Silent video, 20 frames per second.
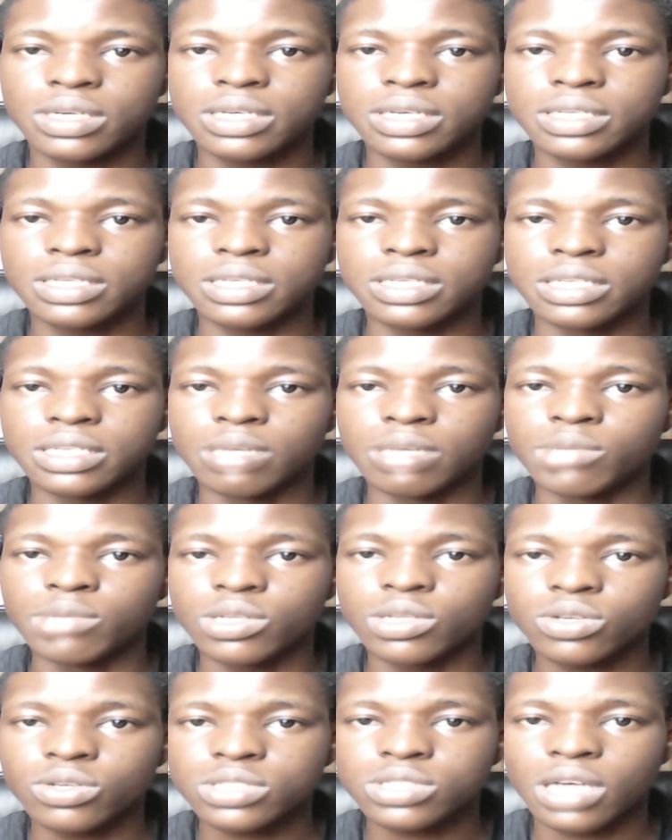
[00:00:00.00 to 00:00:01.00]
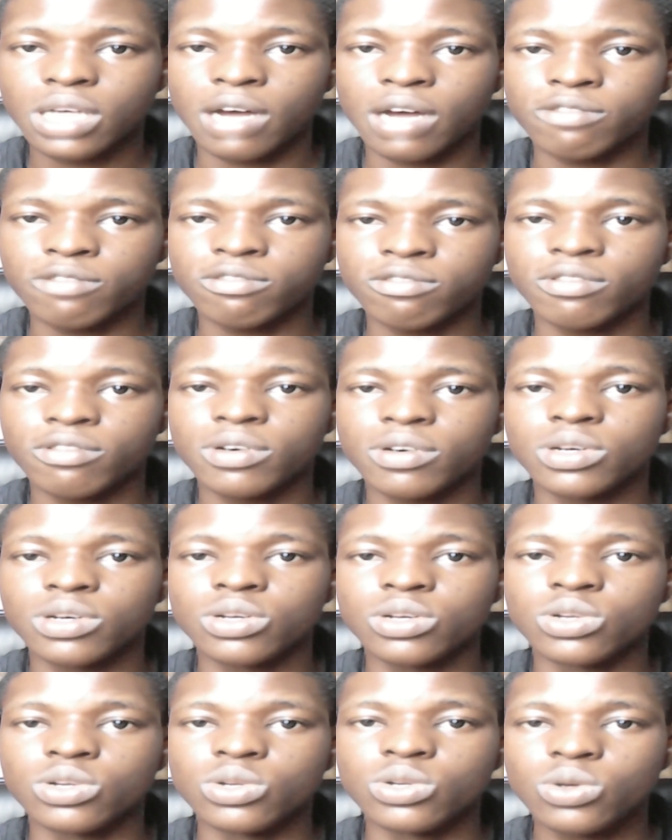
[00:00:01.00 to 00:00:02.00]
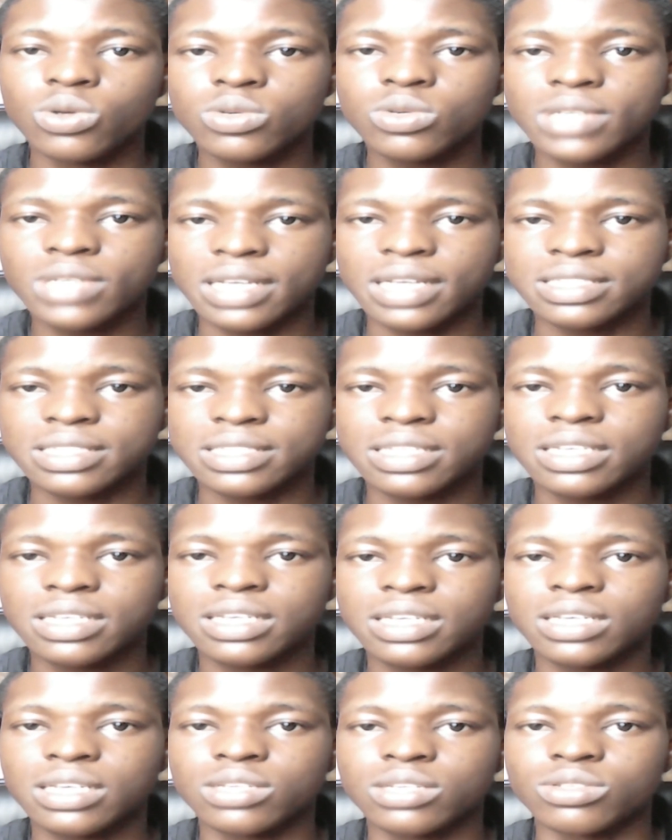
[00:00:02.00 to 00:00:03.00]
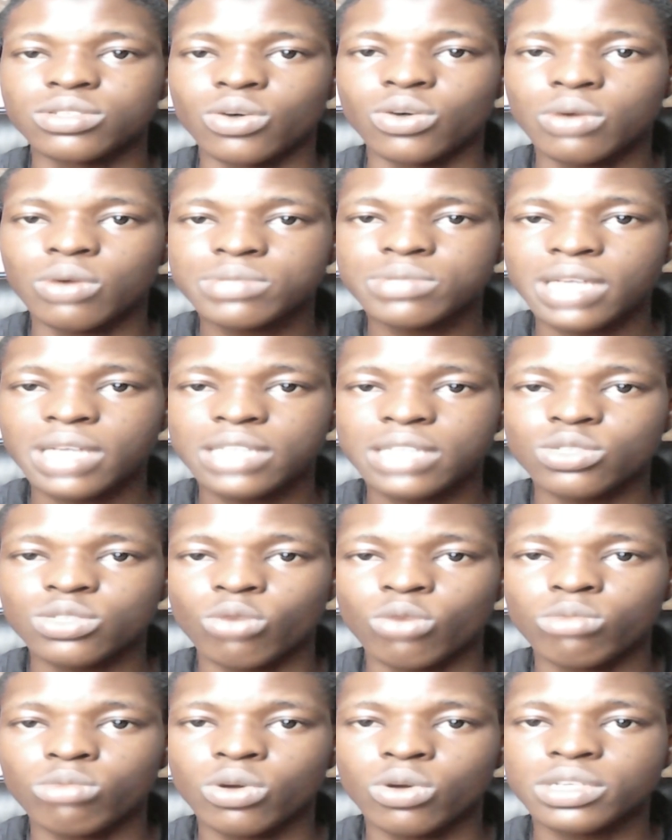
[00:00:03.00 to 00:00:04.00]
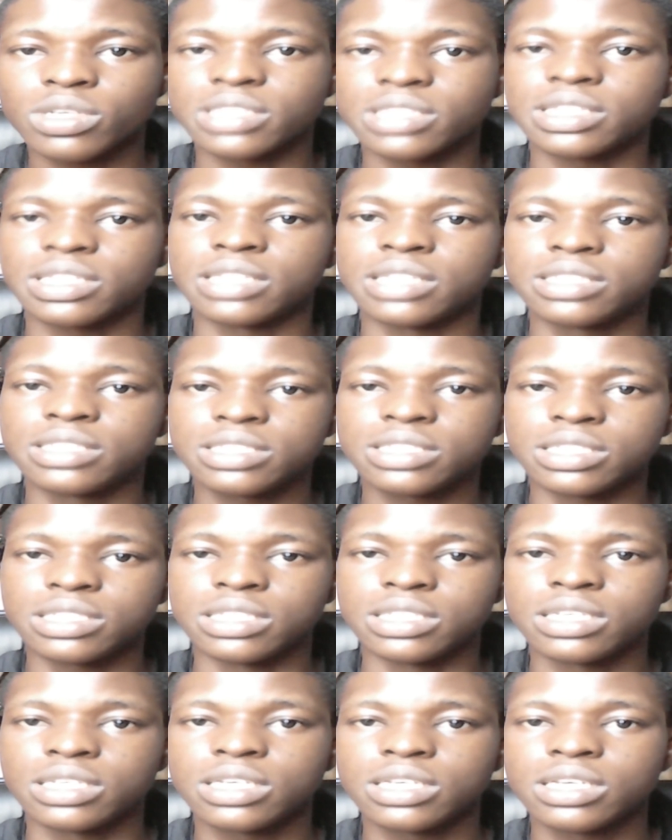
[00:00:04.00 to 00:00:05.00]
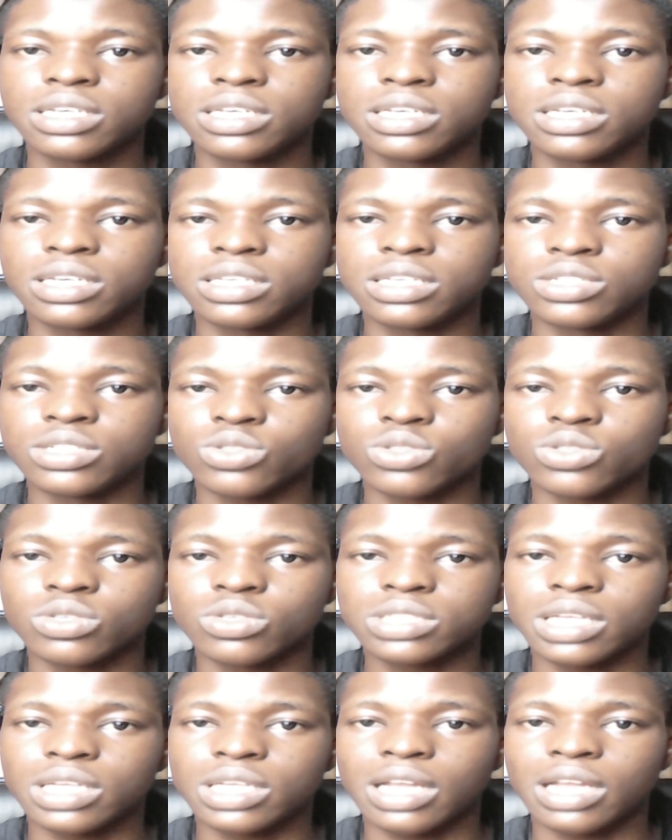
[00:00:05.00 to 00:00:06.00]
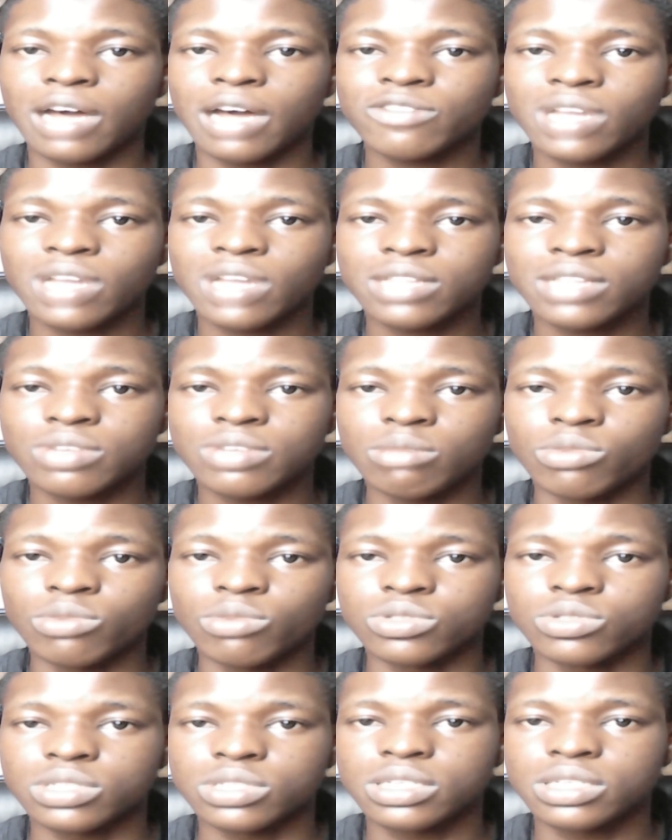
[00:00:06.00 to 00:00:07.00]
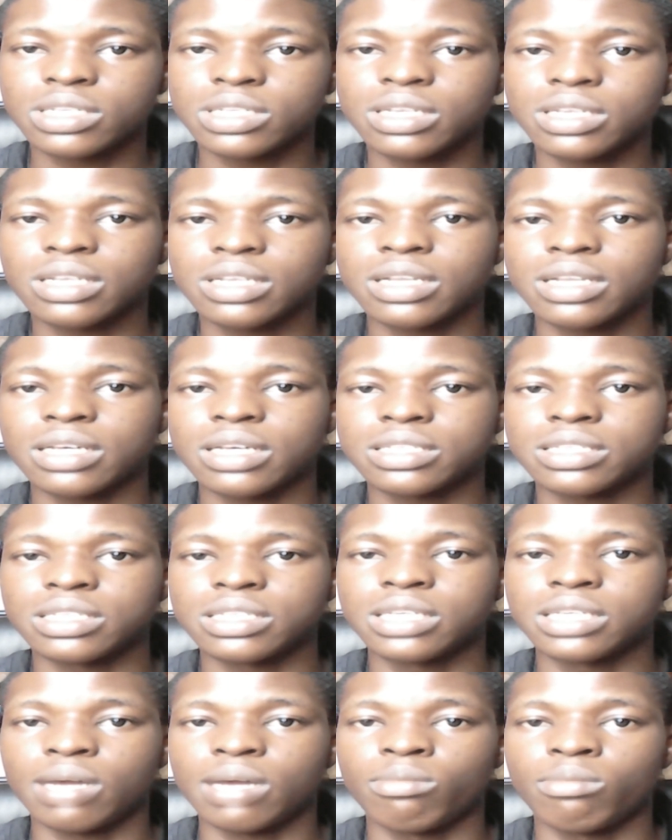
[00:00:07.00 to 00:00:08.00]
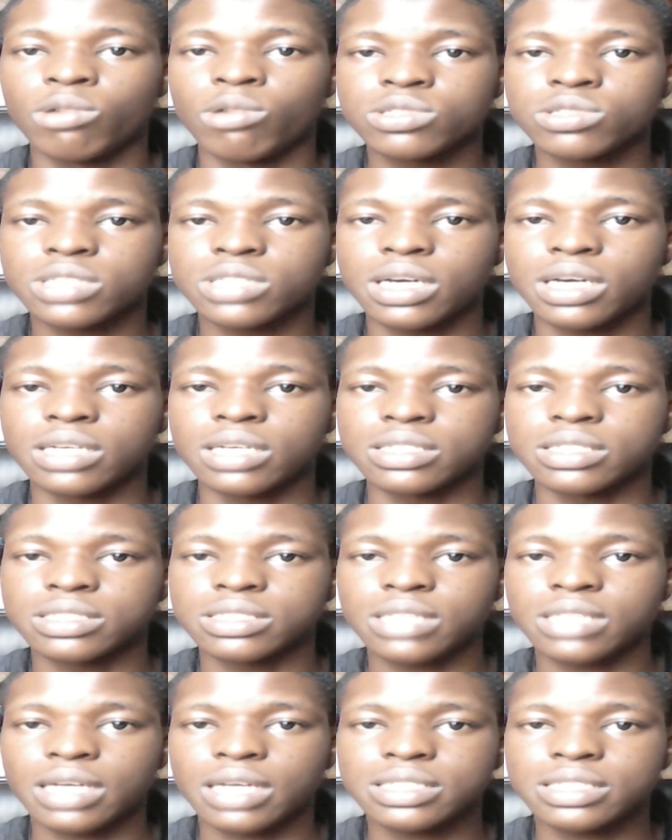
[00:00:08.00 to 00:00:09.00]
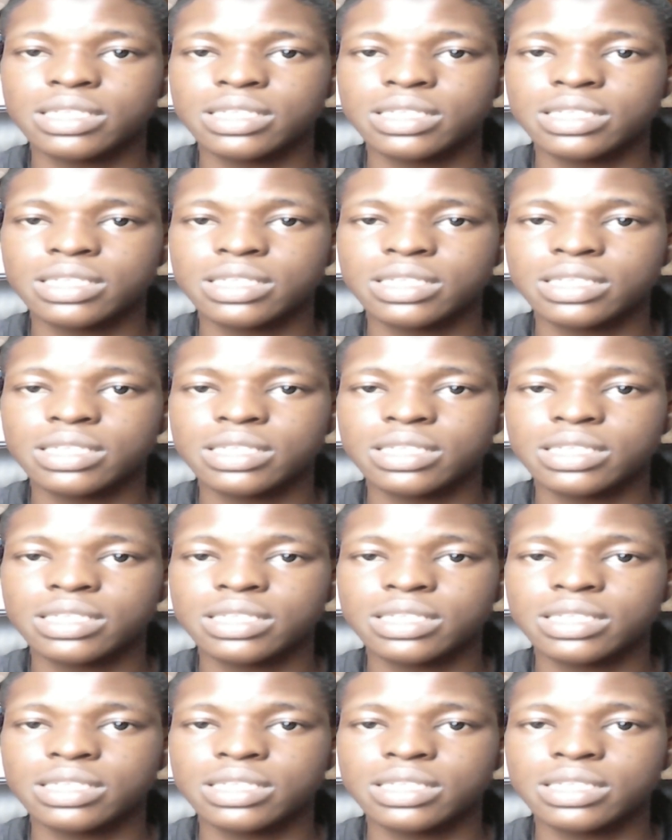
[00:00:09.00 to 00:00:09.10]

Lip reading: They may not have known that your website or blog is existing. It's until after 3 months that their bot can start